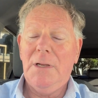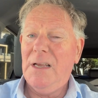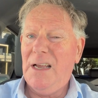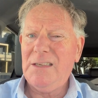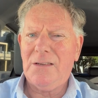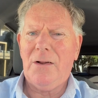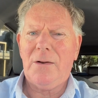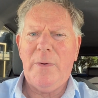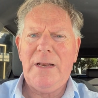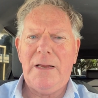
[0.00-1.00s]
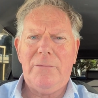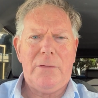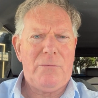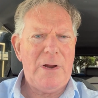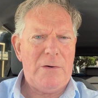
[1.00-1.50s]
That's a lot of money every
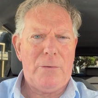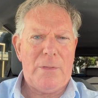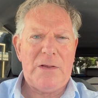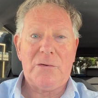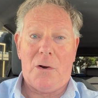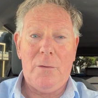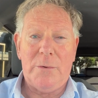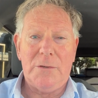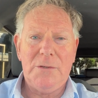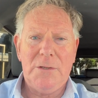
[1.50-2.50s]
300,000 kilometres.